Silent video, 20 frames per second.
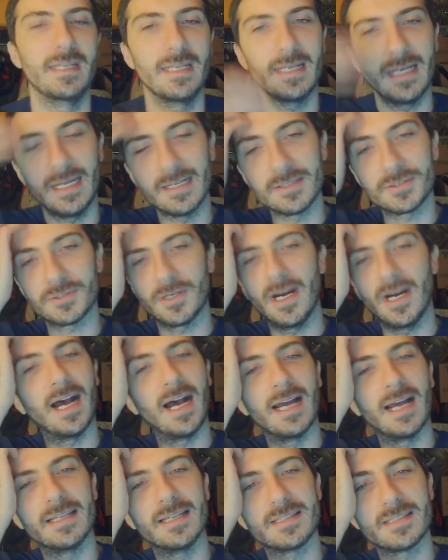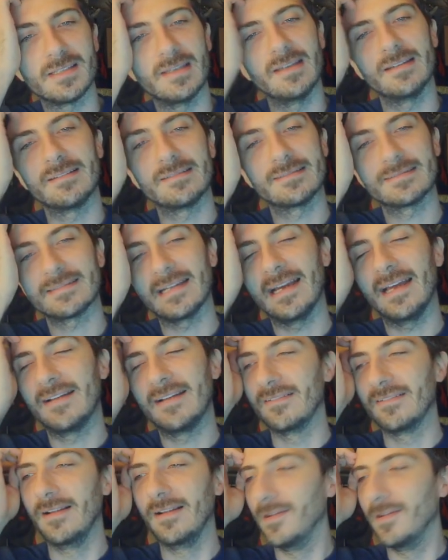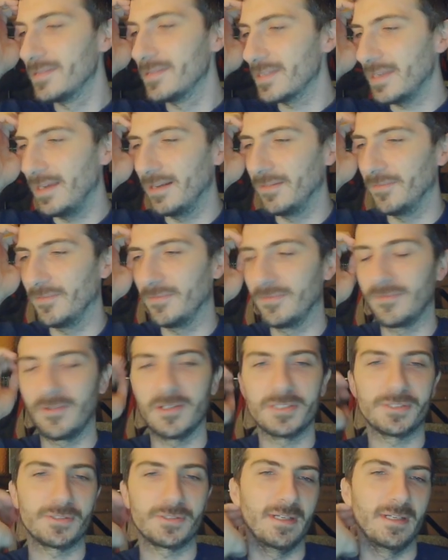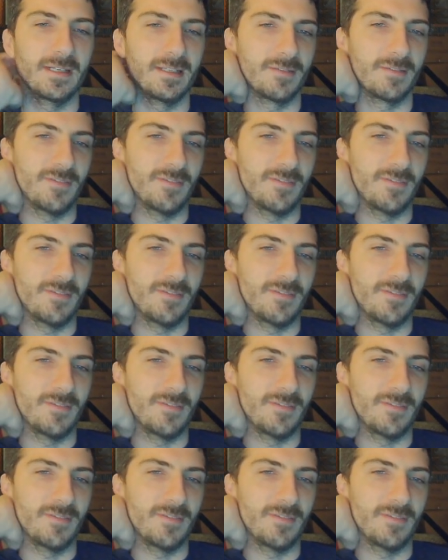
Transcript: They got to try. It's I don't know. It's kind of frustrating.